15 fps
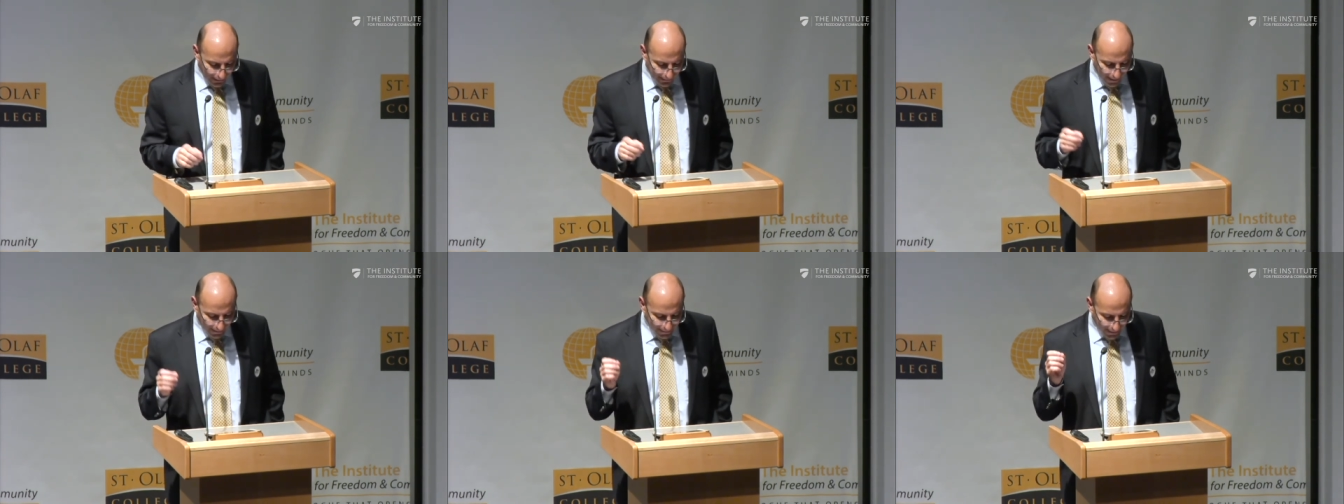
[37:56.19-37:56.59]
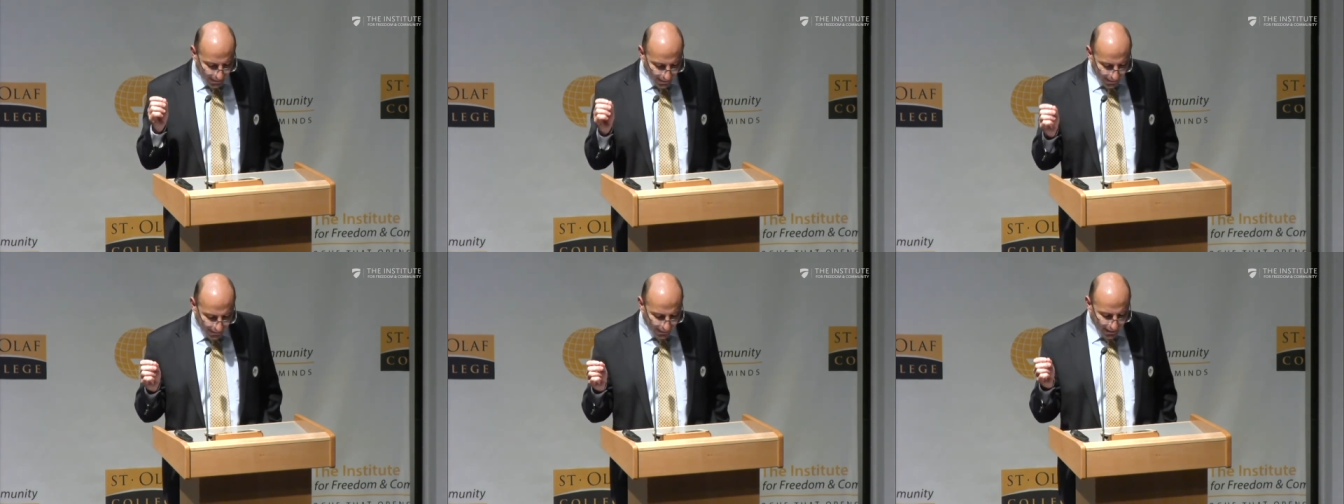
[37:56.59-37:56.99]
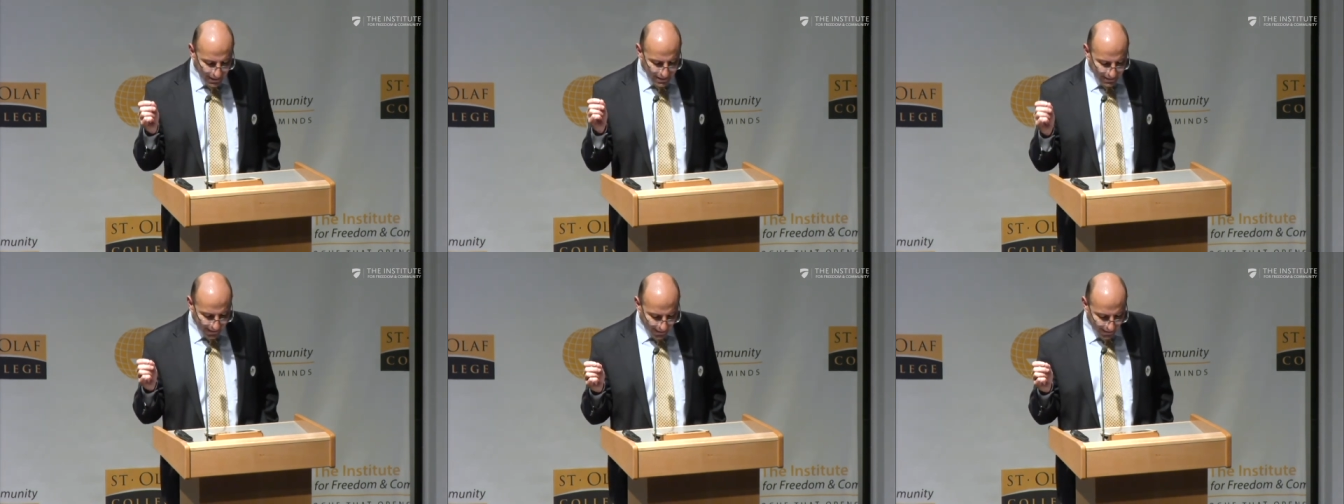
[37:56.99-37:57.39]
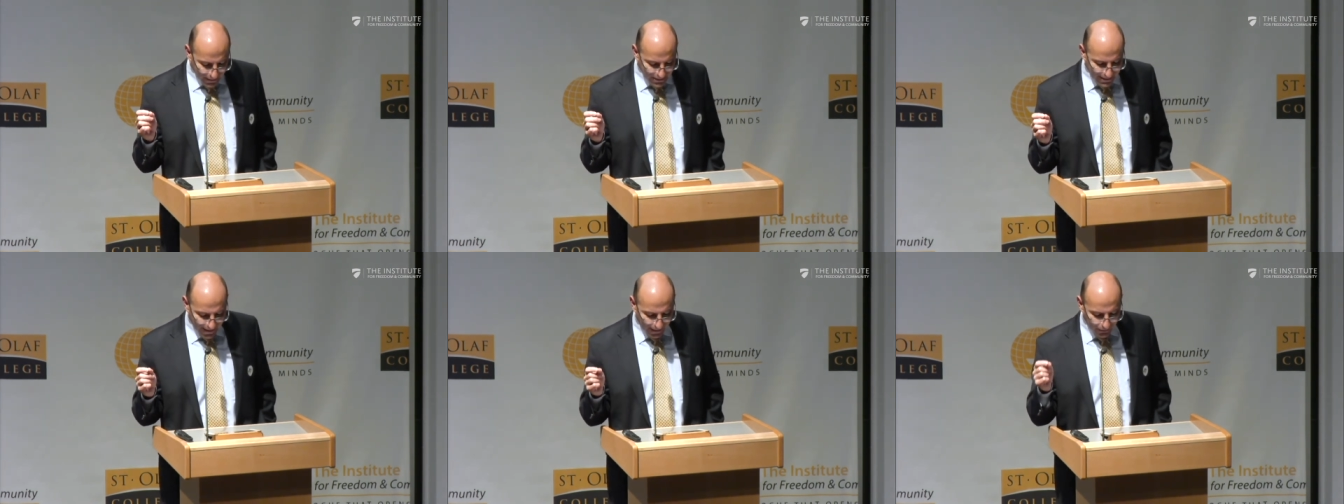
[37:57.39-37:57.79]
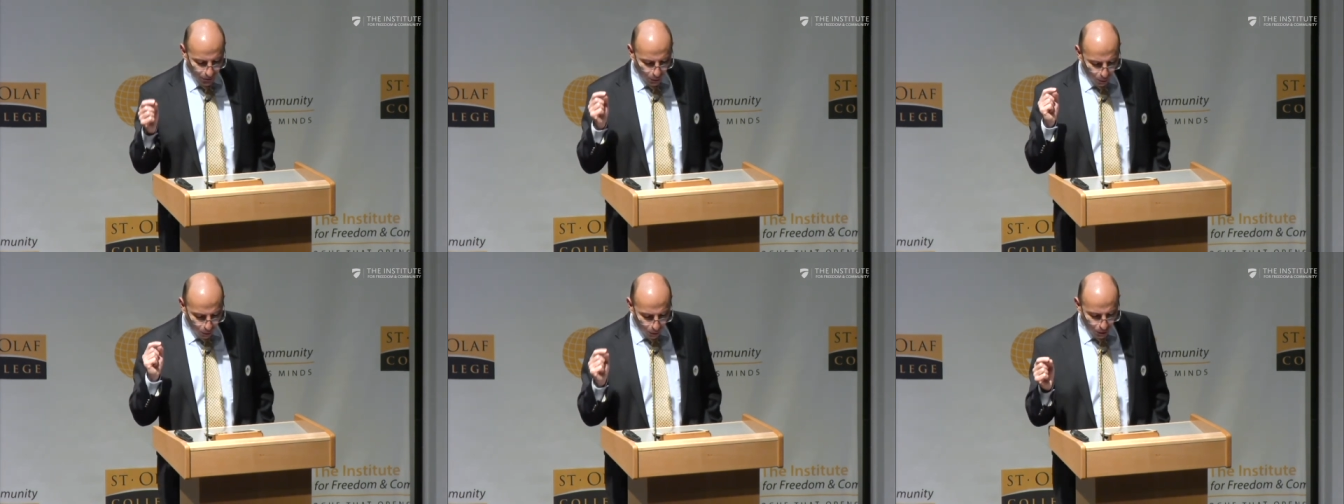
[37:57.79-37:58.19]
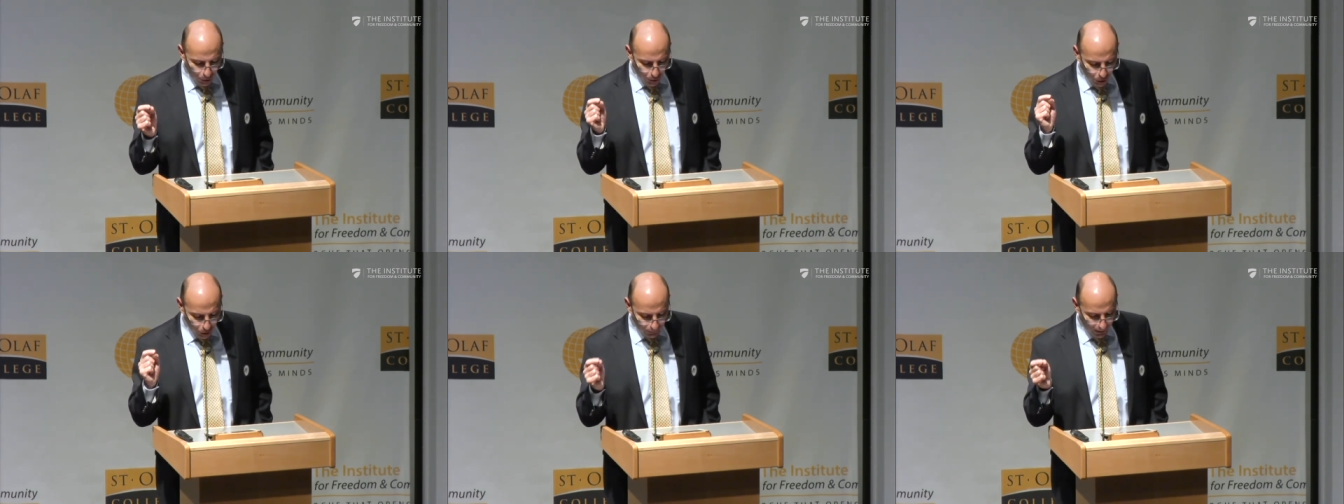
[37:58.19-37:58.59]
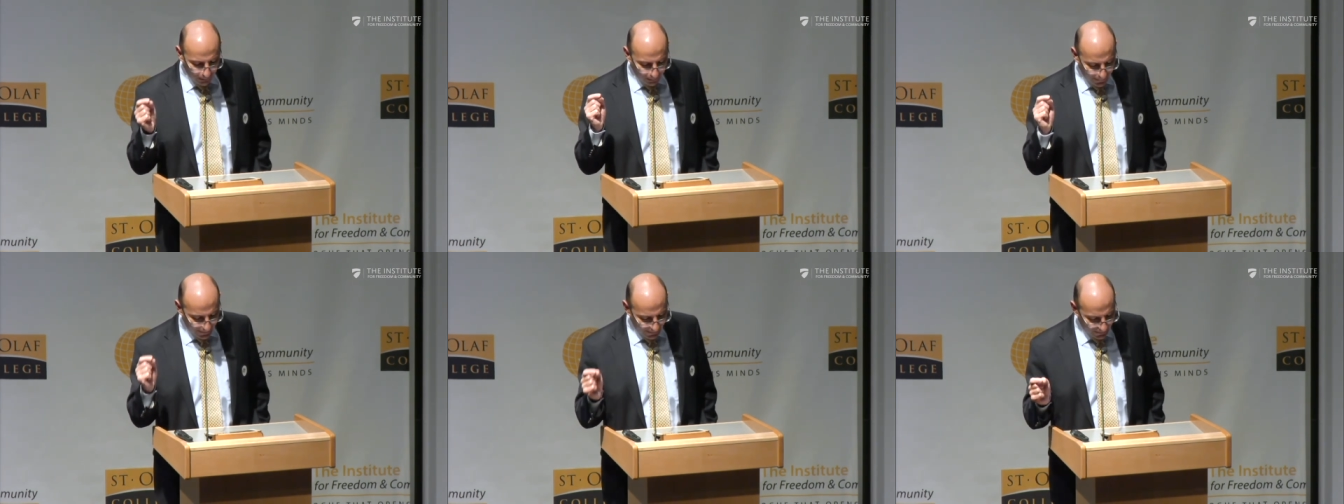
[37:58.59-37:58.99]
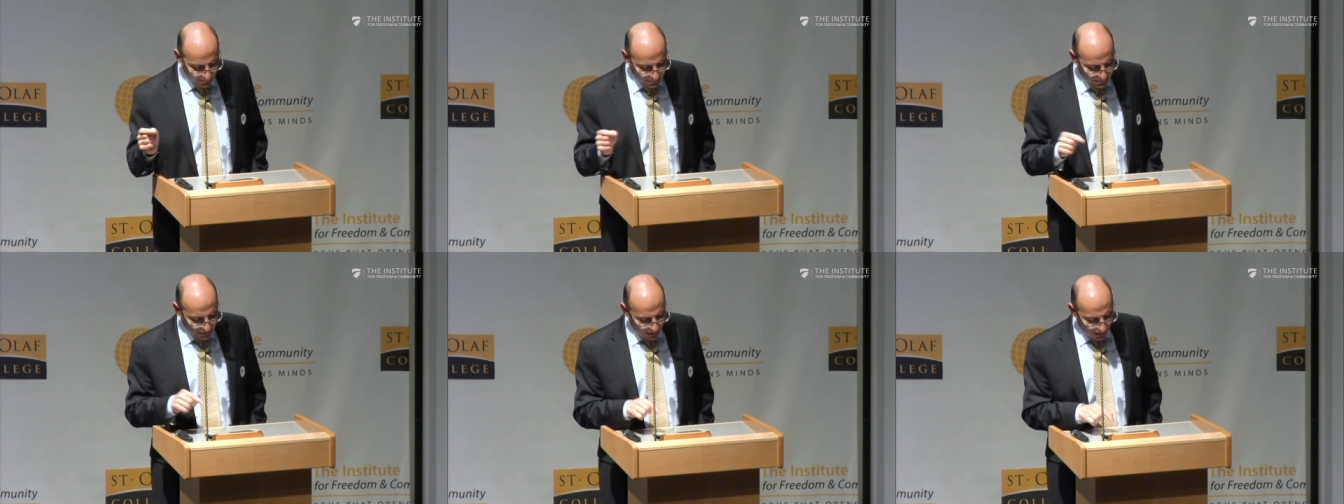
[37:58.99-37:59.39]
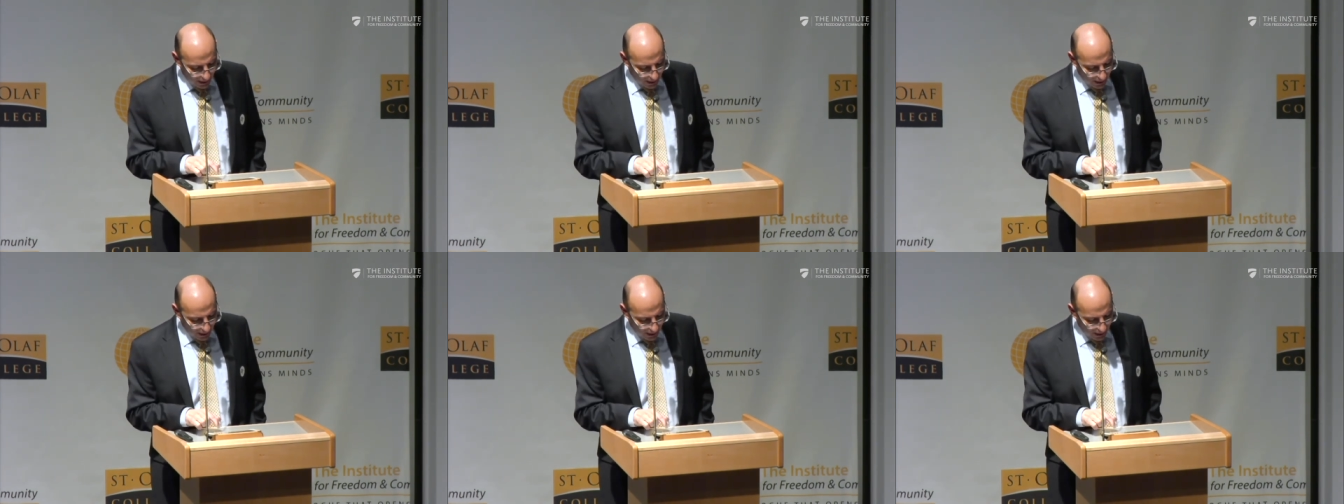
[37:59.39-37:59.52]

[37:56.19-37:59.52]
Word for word: that clearly states that all human beings